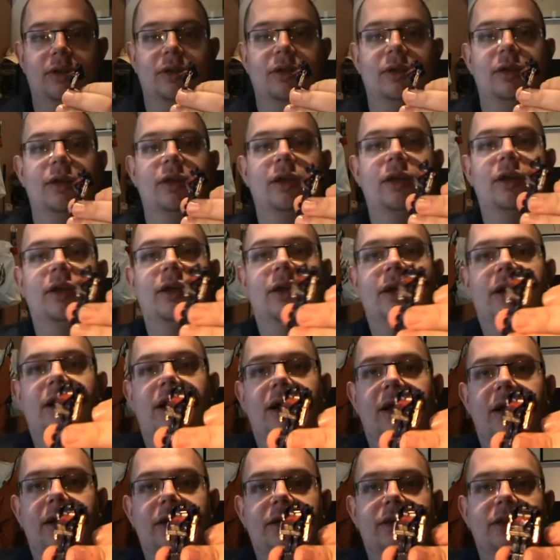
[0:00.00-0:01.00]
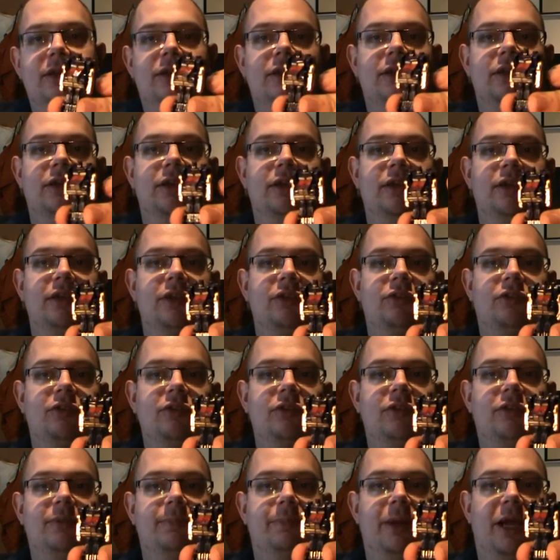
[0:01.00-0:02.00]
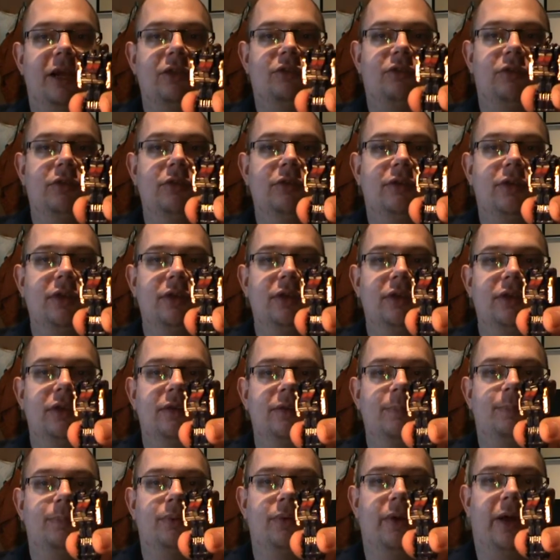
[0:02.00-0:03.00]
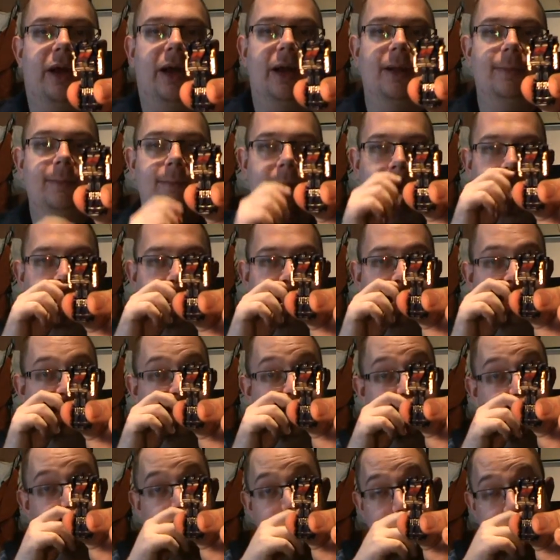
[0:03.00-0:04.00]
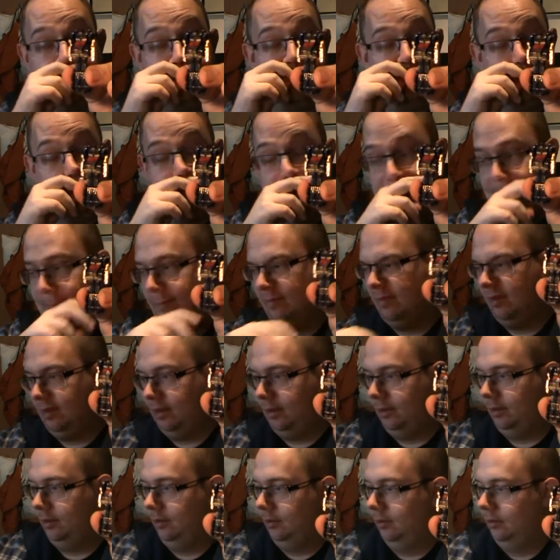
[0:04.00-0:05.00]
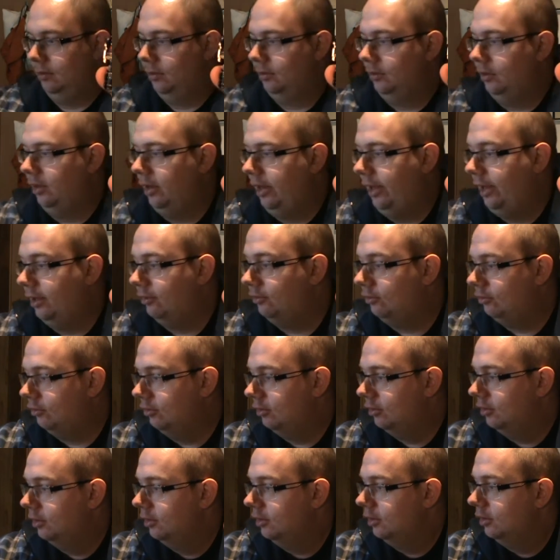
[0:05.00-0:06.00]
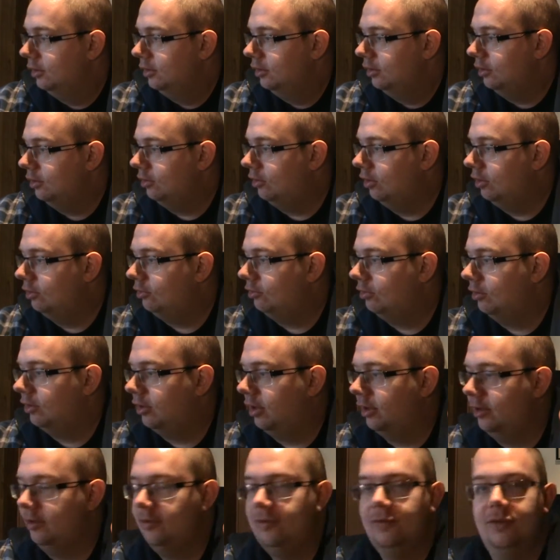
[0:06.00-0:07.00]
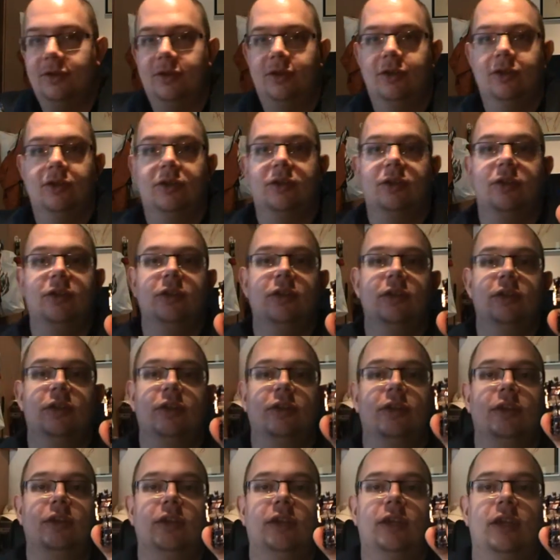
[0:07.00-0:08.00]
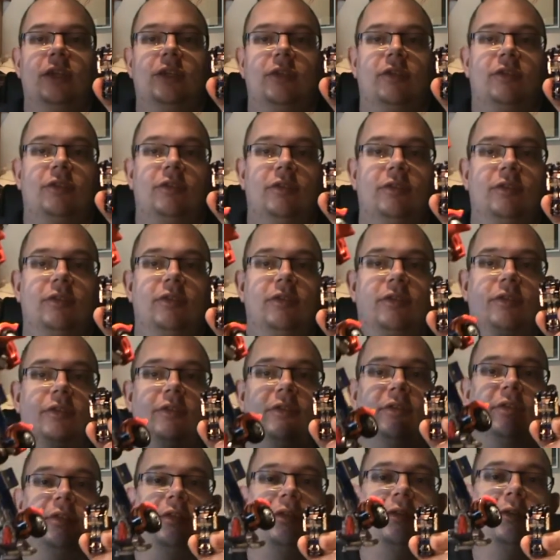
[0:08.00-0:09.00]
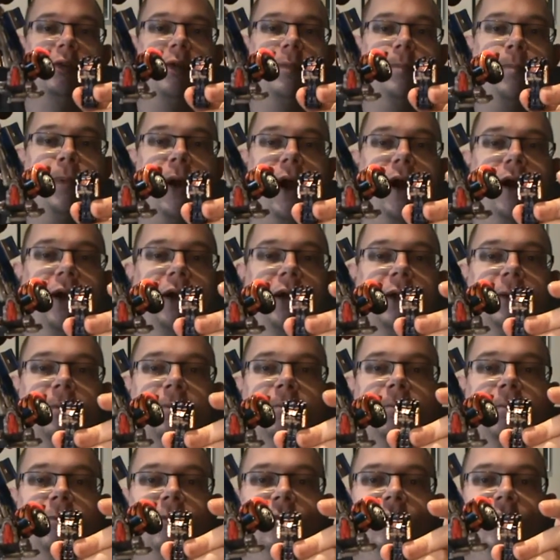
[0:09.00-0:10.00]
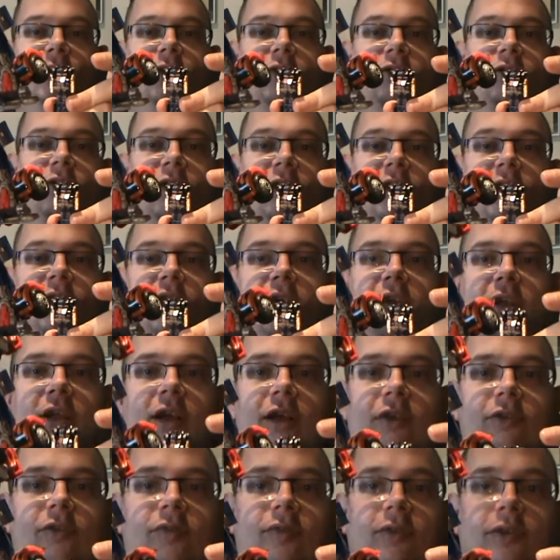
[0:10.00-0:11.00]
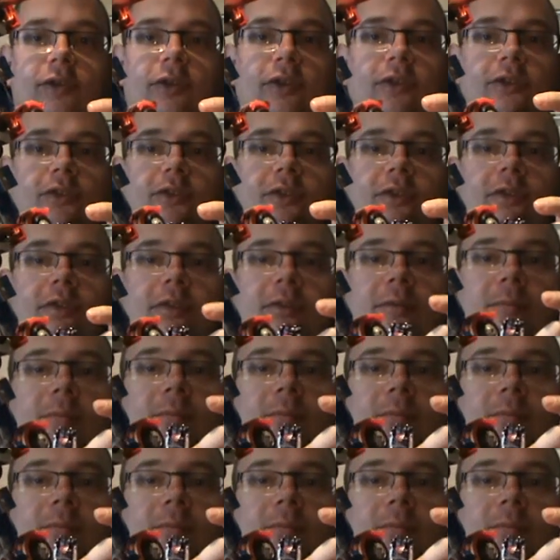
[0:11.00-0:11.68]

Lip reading: It isn't the best looking Prime ever, but nonetheless, it's a nice figure. And to compare him with his leader class version,